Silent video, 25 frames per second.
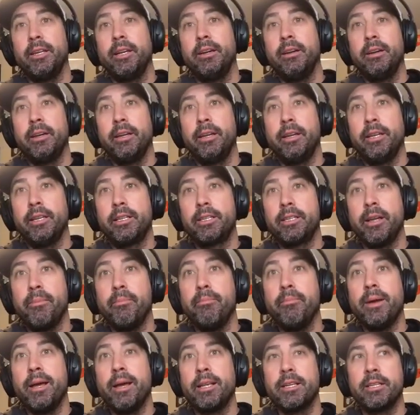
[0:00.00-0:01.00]
it's a
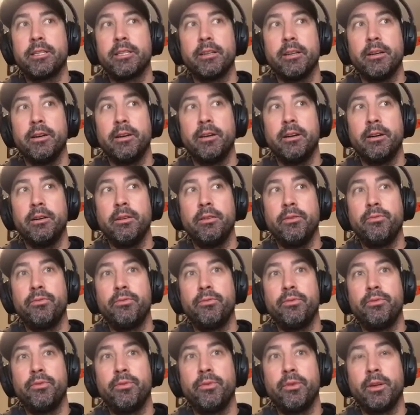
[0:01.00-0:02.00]
mess of,
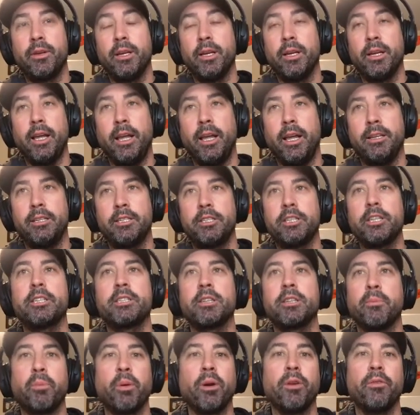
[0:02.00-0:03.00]
it's
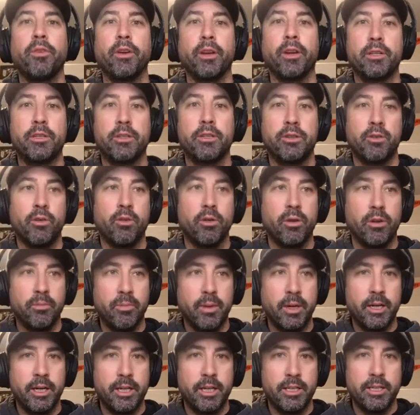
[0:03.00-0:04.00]
just a perfect
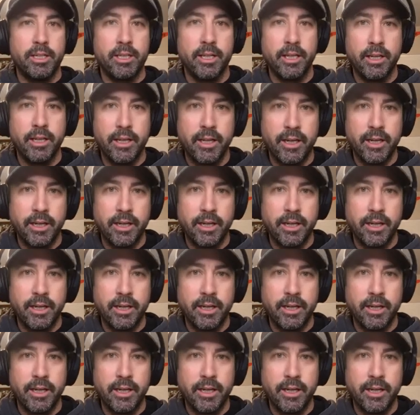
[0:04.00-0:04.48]
storm, honestly. Like